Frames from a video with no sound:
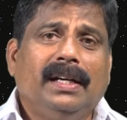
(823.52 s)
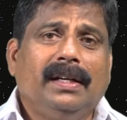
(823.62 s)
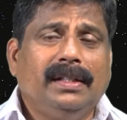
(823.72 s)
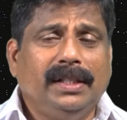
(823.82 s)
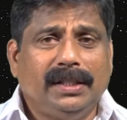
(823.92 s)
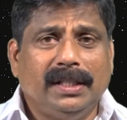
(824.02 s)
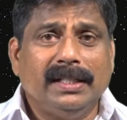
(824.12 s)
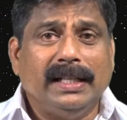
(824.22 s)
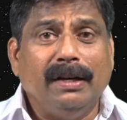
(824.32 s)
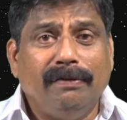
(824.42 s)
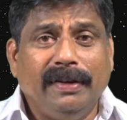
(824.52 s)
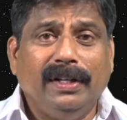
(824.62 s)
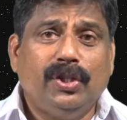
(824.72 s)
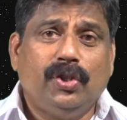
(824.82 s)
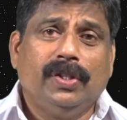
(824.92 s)
rejections
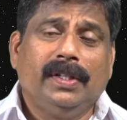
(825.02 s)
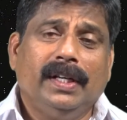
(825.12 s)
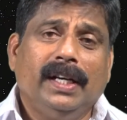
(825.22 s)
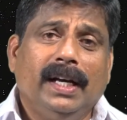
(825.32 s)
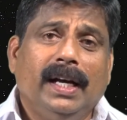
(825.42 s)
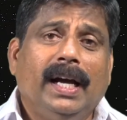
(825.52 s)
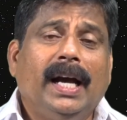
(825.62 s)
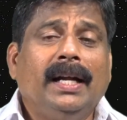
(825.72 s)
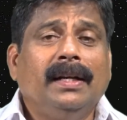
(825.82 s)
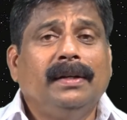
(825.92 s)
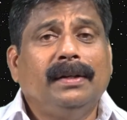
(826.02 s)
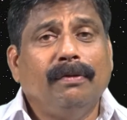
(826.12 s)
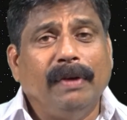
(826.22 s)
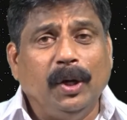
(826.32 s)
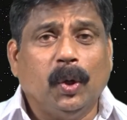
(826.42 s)
unfaced and
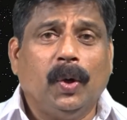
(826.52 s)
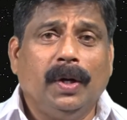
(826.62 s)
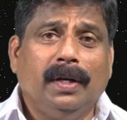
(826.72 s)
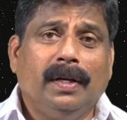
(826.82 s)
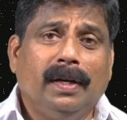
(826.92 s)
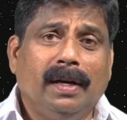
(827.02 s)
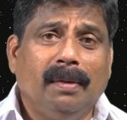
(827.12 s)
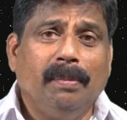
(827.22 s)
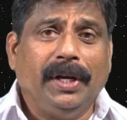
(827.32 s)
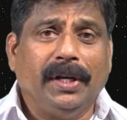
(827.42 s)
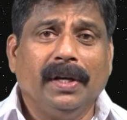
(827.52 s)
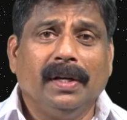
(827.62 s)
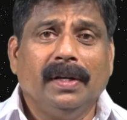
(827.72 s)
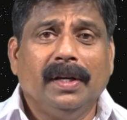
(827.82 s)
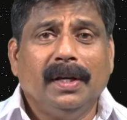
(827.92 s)
went on
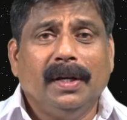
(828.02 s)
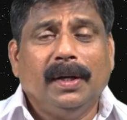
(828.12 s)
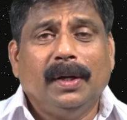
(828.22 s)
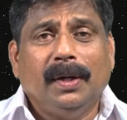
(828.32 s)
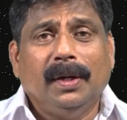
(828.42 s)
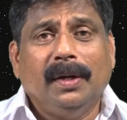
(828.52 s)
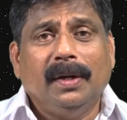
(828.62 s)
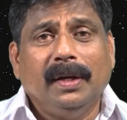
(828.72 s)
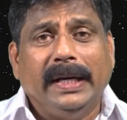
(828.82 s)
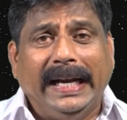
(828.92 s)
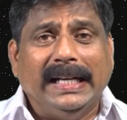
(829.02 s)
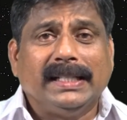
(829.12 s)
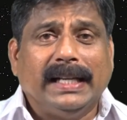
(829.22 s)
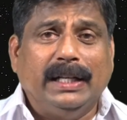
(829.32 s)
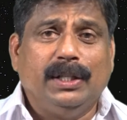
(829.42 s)
making great
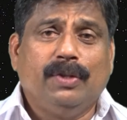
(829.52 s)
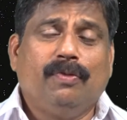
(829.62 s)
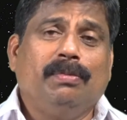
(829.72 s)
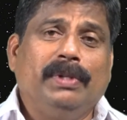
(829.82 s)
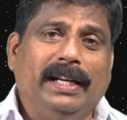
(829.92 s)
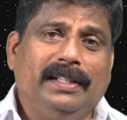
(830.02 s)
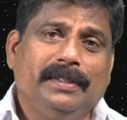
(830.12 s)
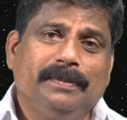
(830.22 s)
scratches from that